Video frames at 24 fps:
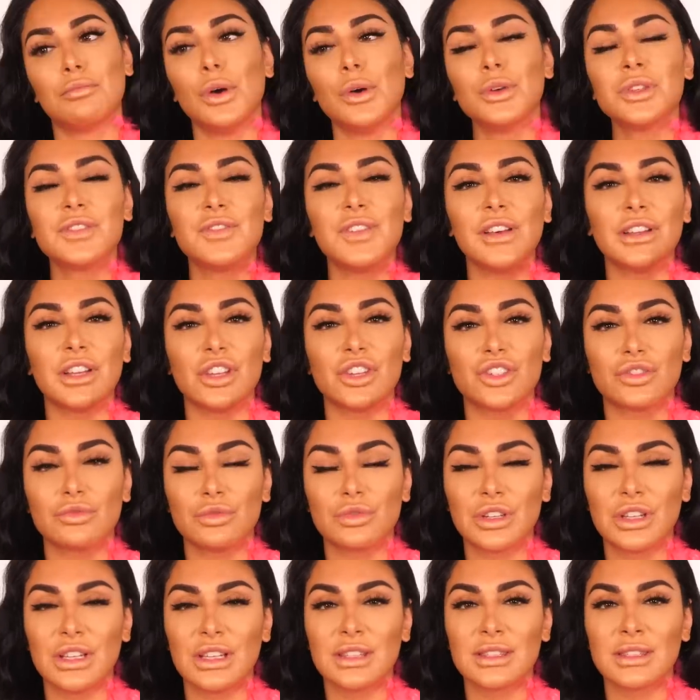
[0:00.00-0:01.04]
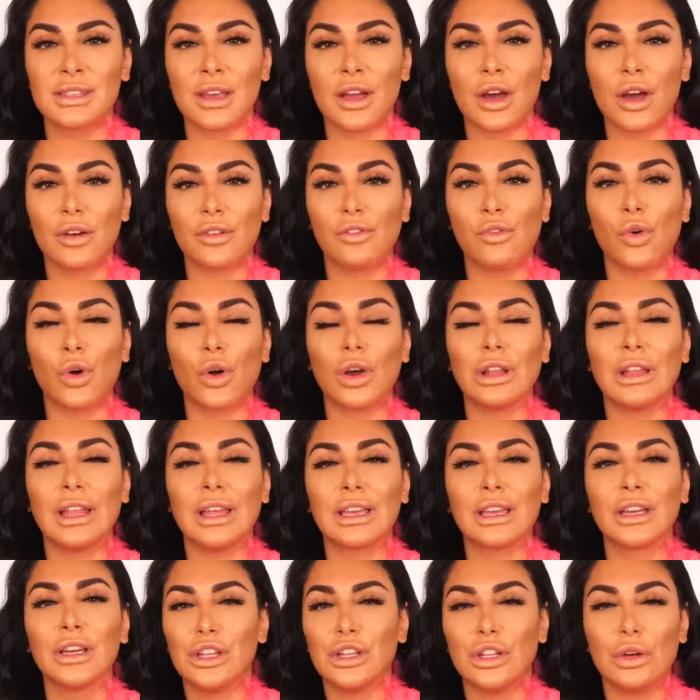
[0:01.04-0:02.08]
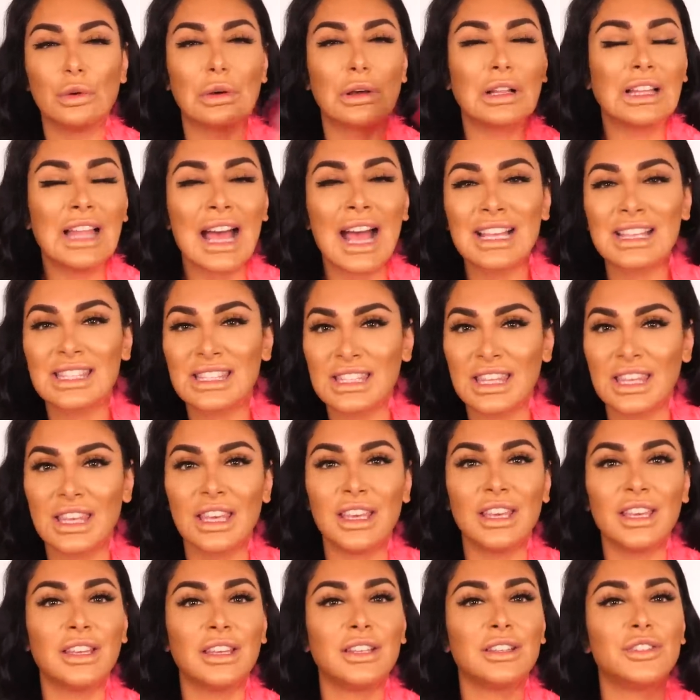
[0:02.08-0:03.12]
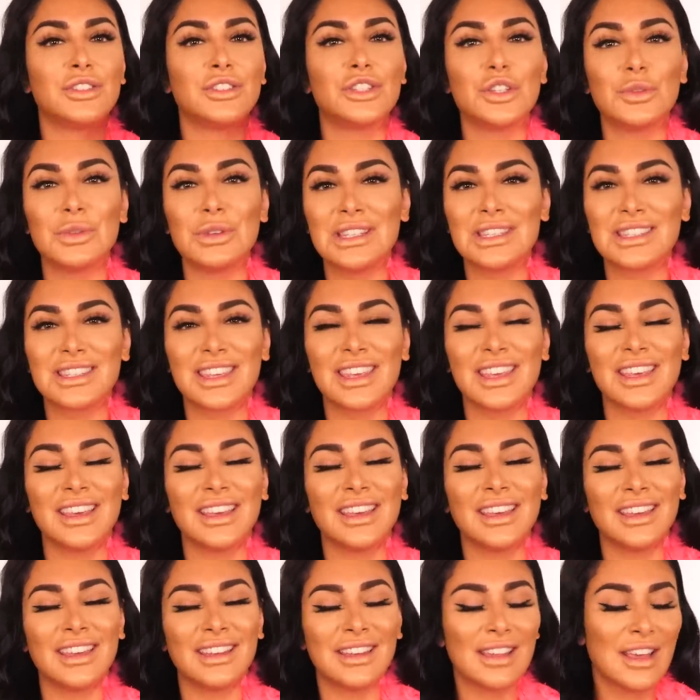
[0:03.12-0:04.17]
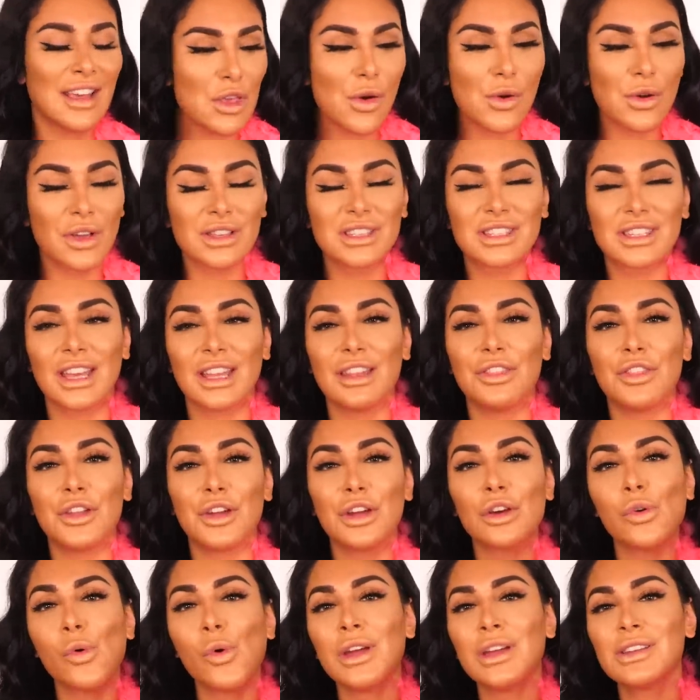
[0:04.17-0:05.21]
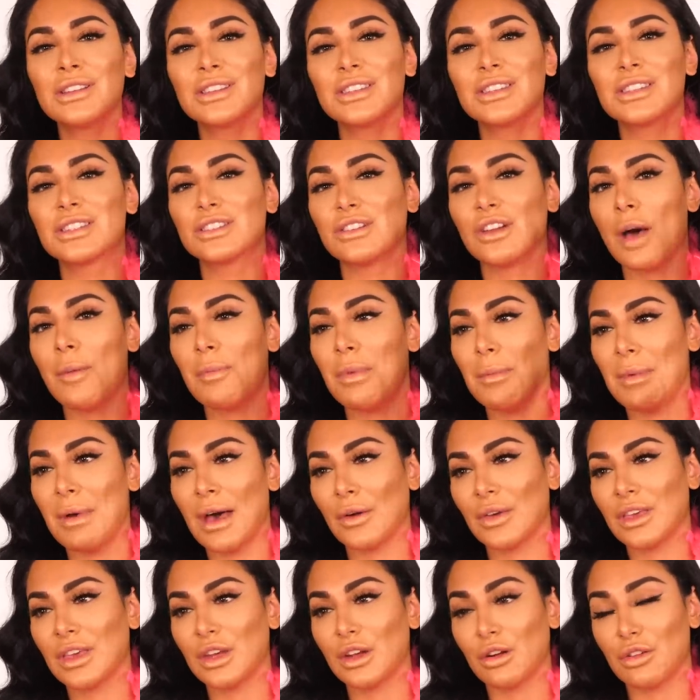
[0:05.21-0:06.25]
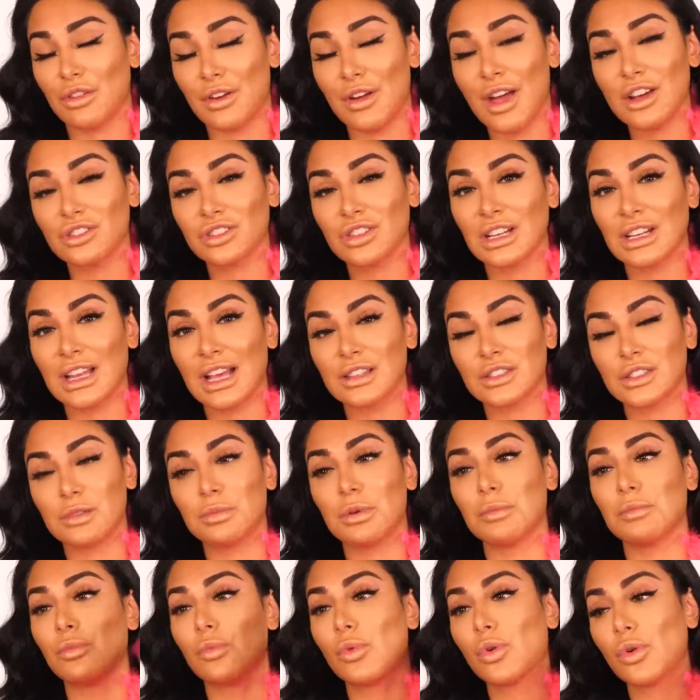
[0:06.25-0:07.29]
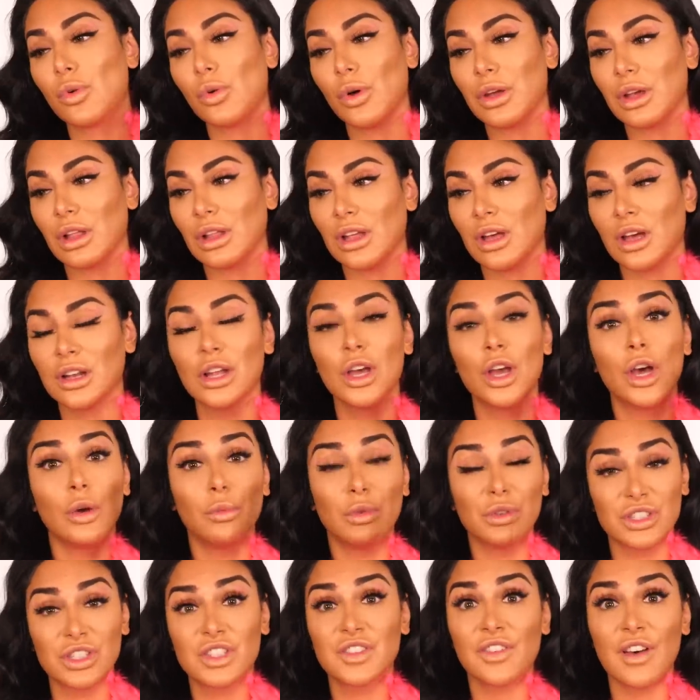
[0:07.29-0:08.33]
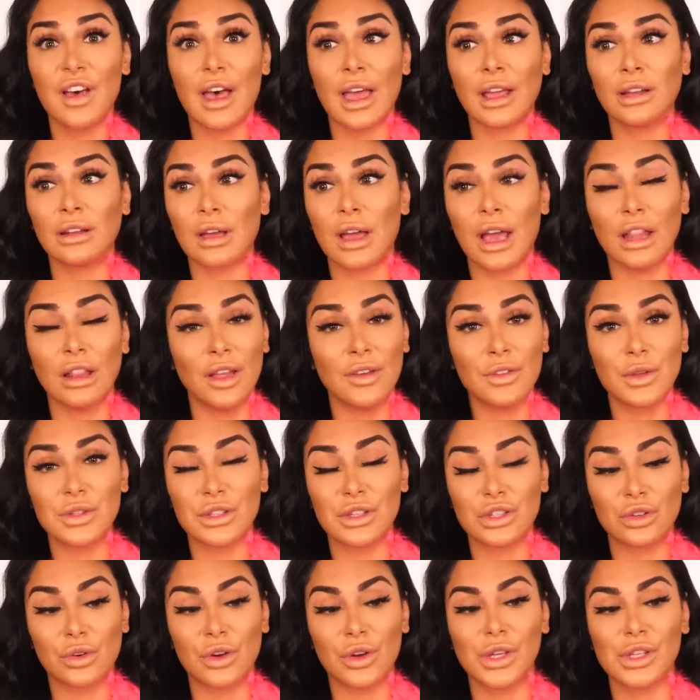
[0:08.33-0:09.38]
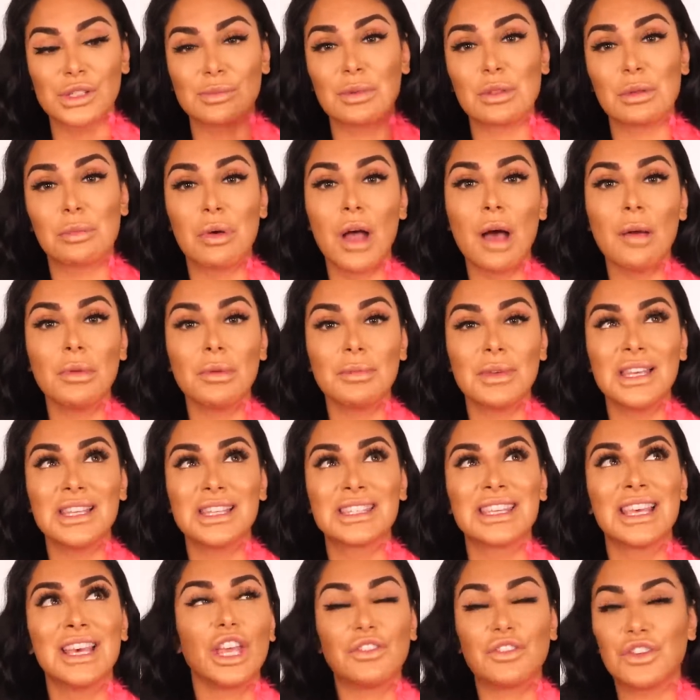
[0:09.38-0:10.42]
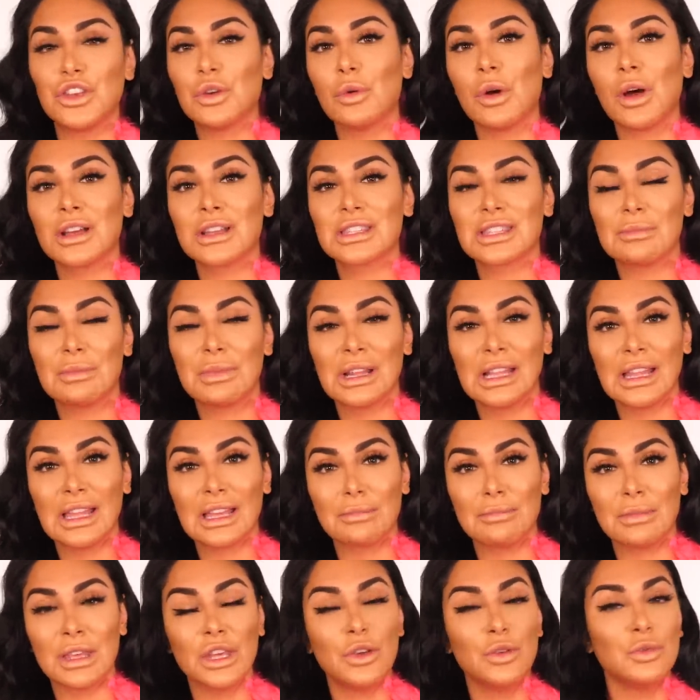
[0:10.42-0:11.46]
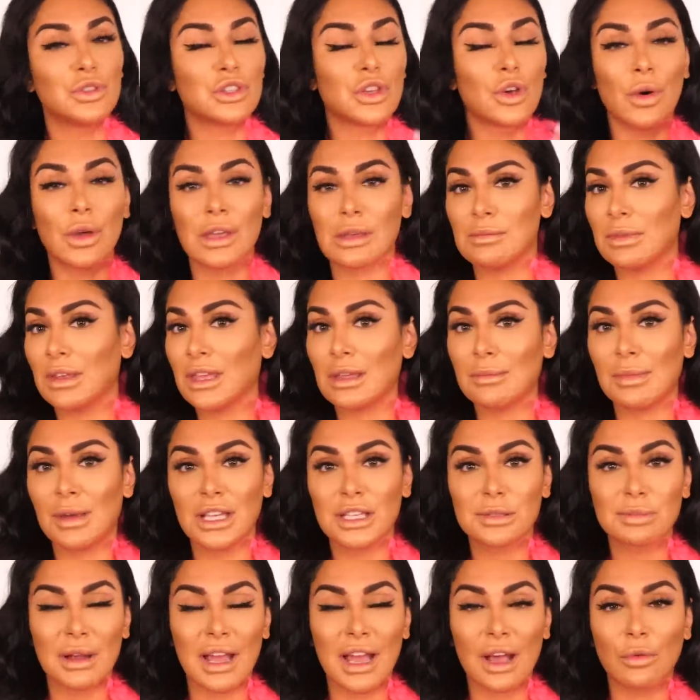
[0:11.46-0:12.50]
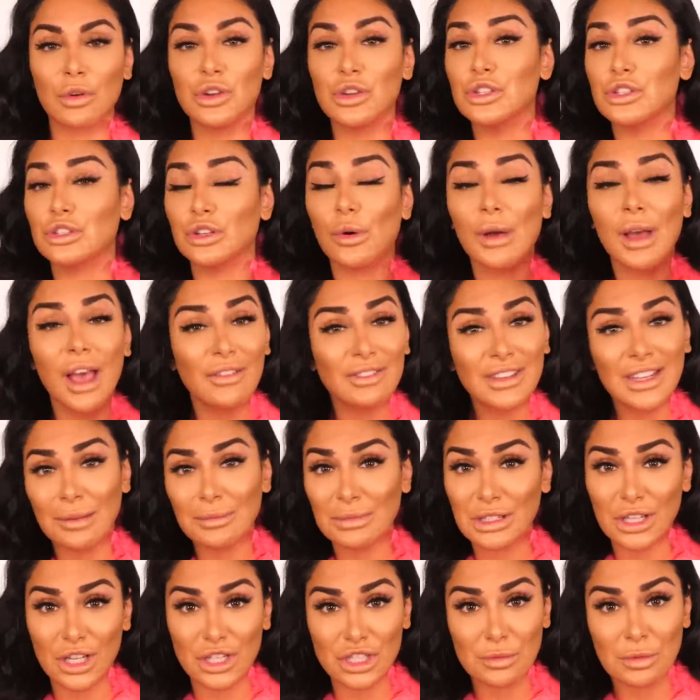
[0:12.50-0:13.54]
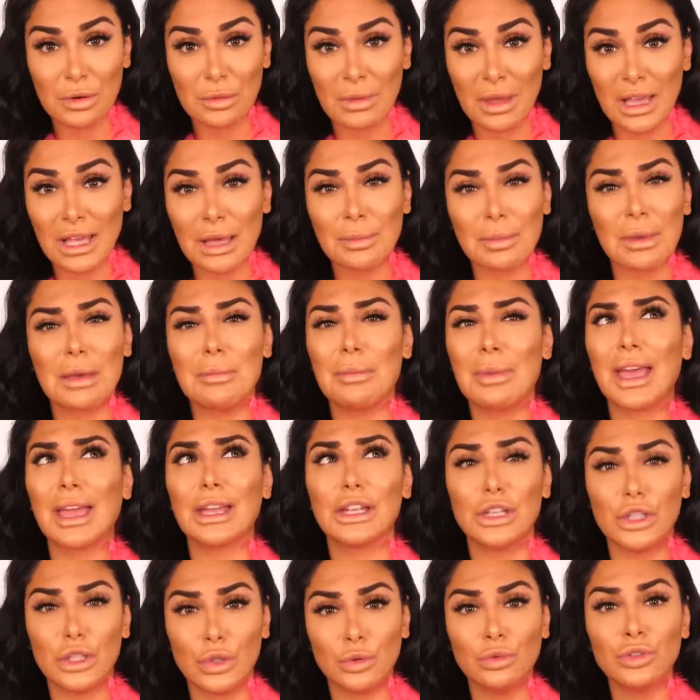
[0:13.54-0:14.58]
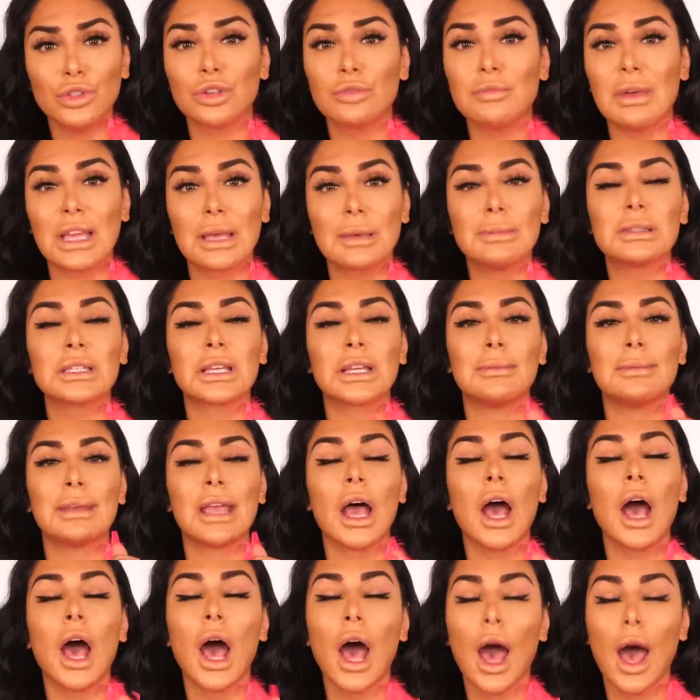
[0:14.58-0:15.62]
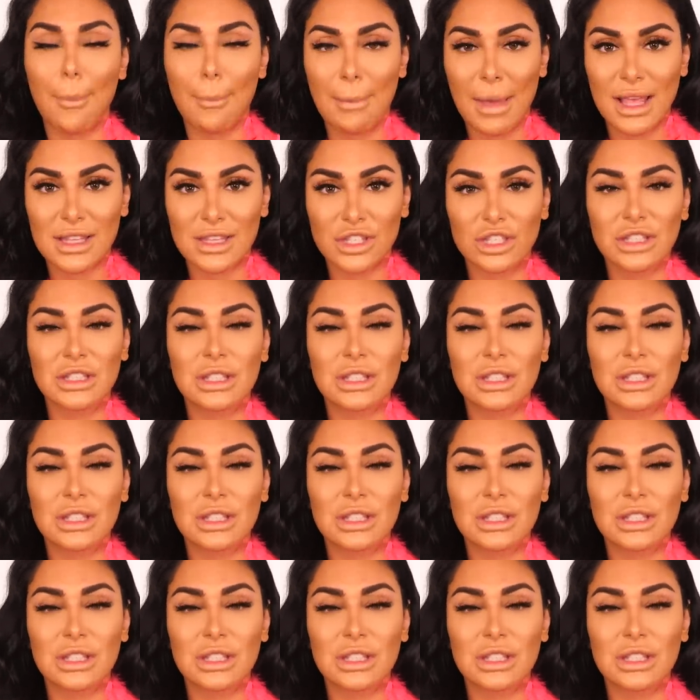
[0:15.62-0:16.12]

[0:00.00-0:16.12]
Most foundation routines that are for, like, you know, glass skin, dewy skin, yoga skin, they're going to stop about here. They're actually going to ask you to put more oil on, which is fine. I love those tutorials. But the problem is, if you are somebody like me who's going a million miles per hour, you don't have time to touch up your makeup. And by noon, your makeup is going to be a hot mess.